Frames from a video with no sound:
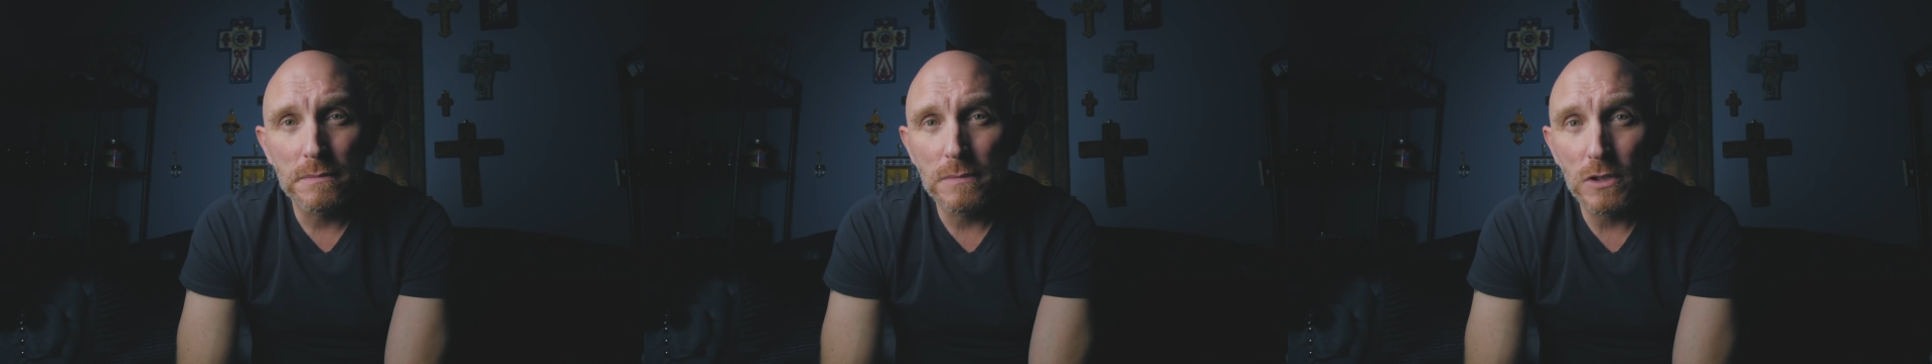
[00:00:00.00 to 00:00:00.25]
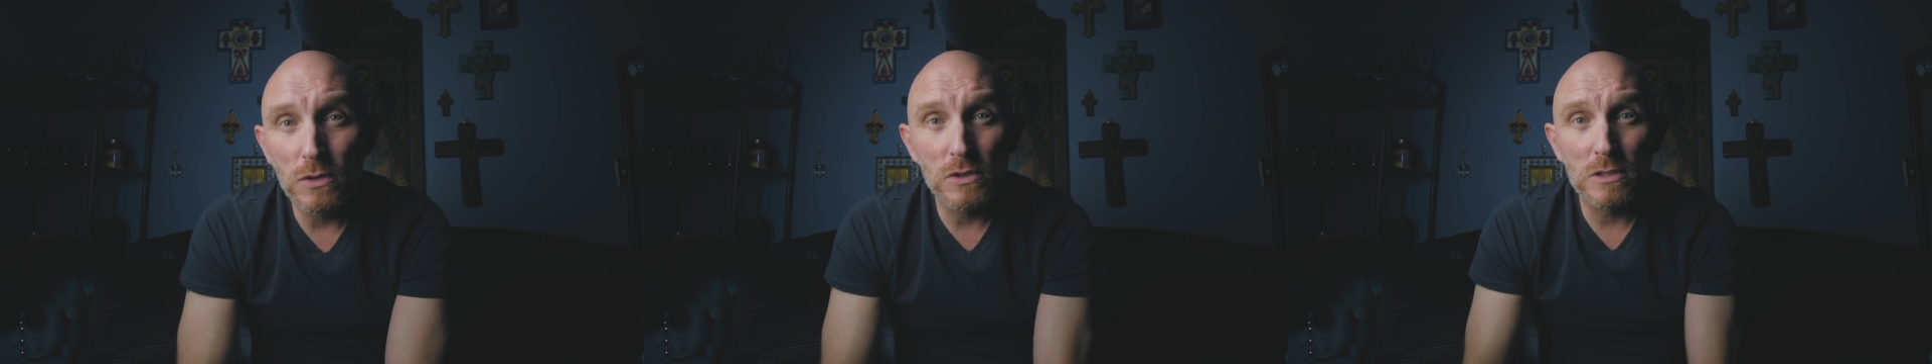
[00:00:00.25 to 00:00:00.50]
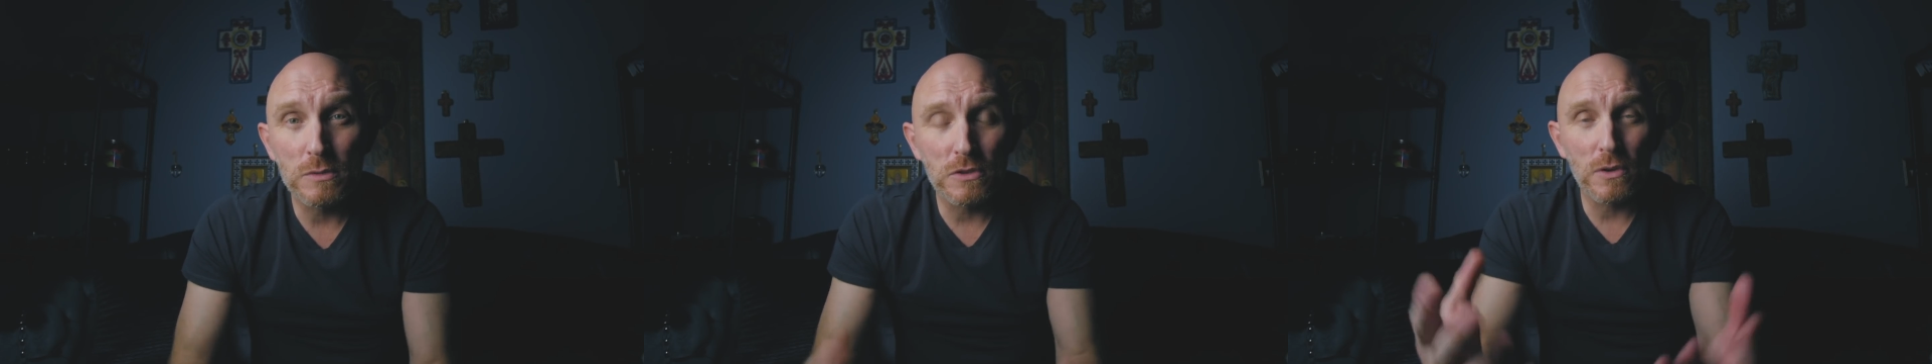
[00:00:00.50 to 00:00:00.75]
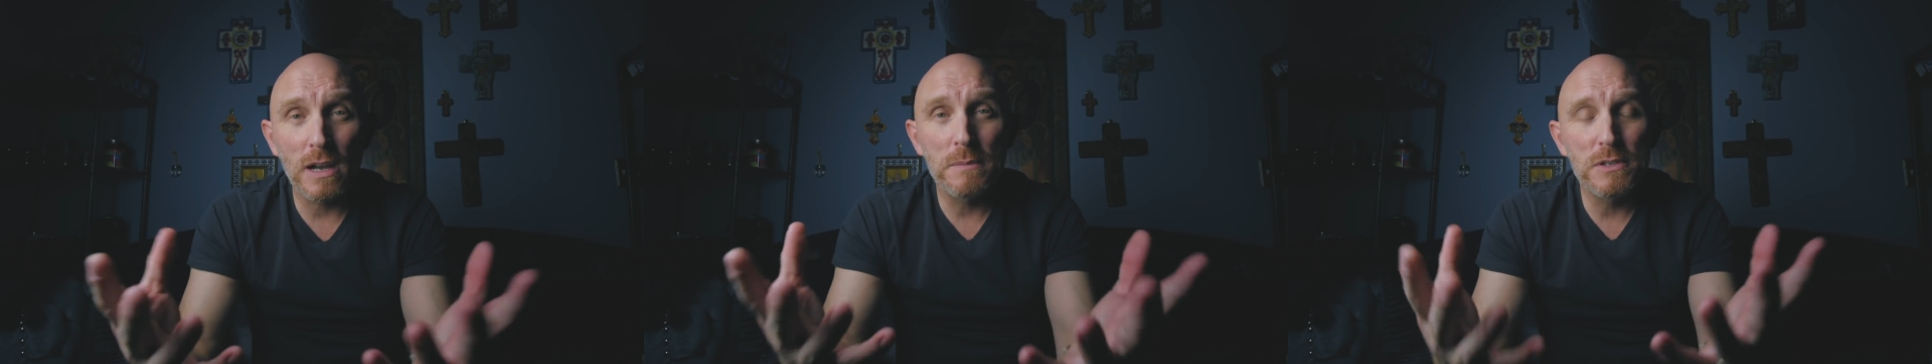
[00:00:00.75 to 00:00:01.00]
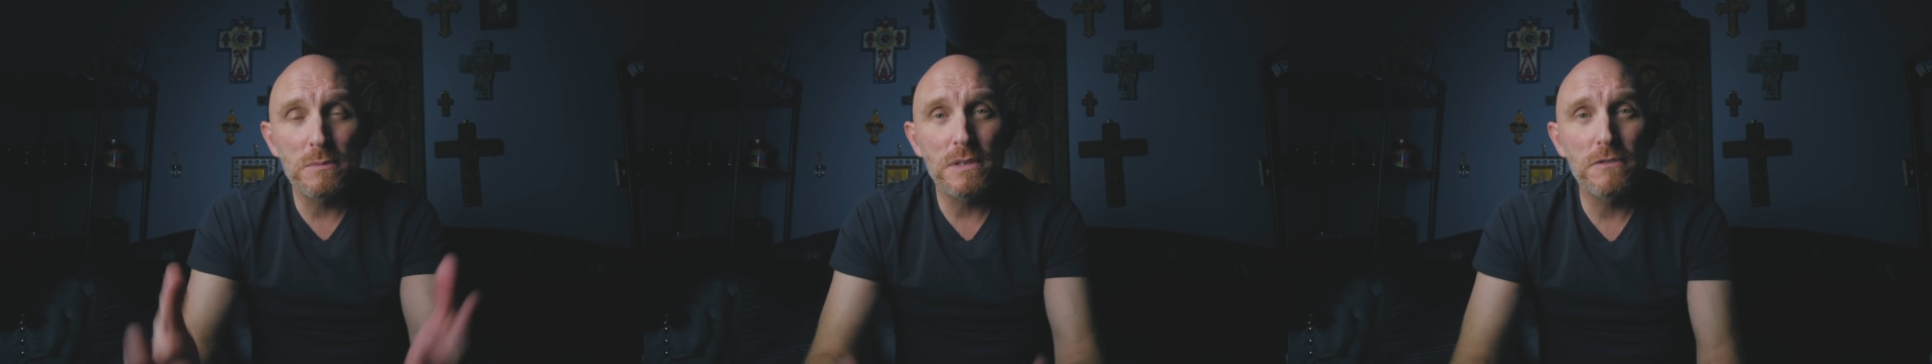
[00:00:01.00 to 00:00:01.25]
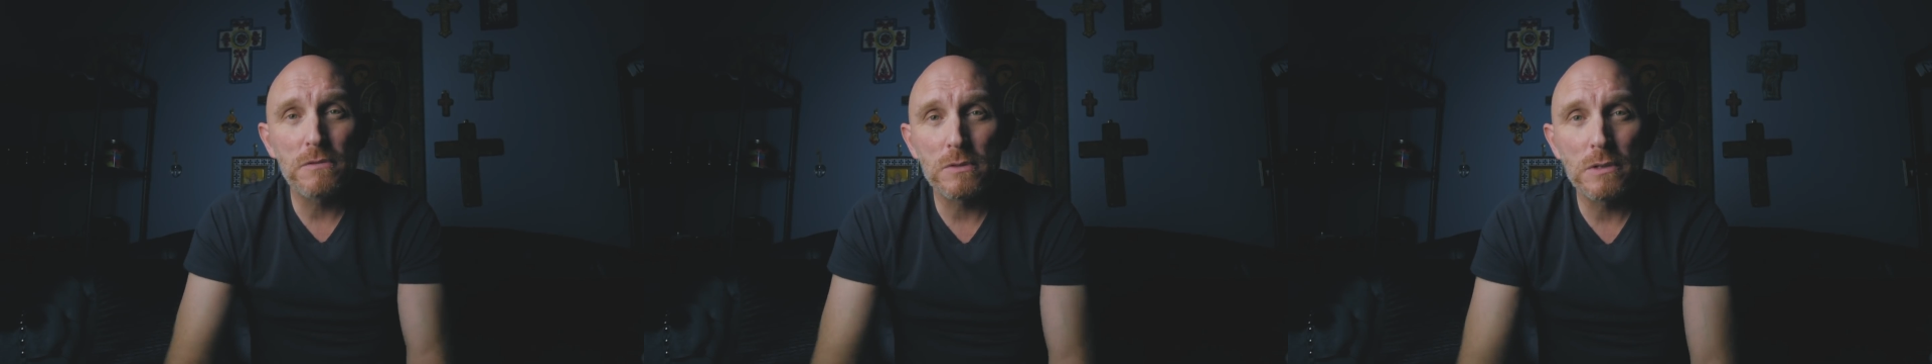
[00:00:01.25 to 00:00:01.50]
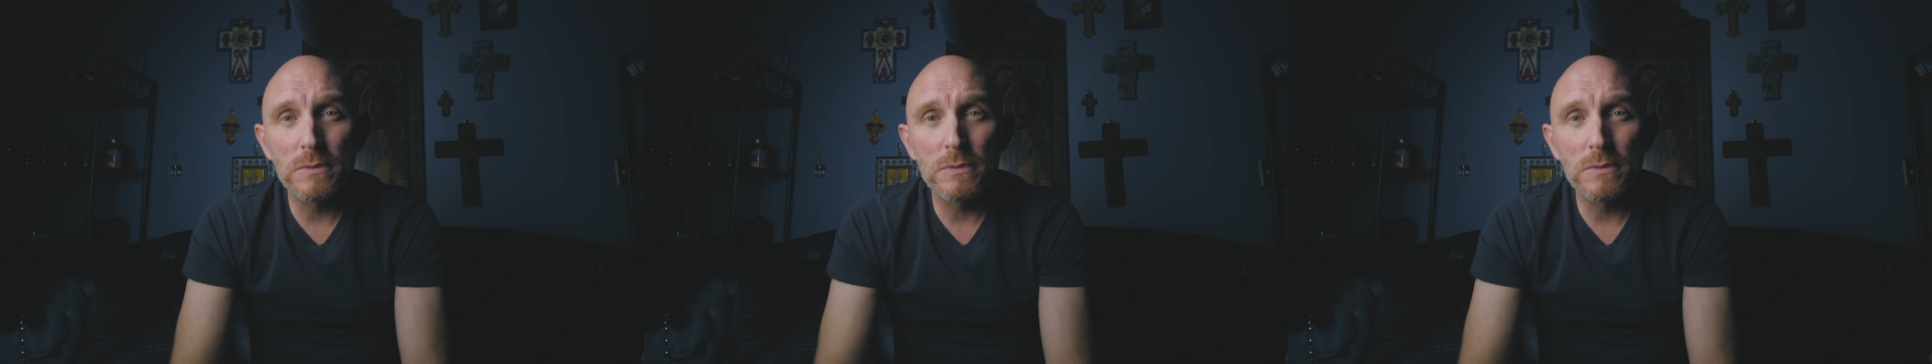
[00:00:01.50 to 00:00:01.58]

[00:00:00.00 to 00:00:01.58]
you subscribe to me for a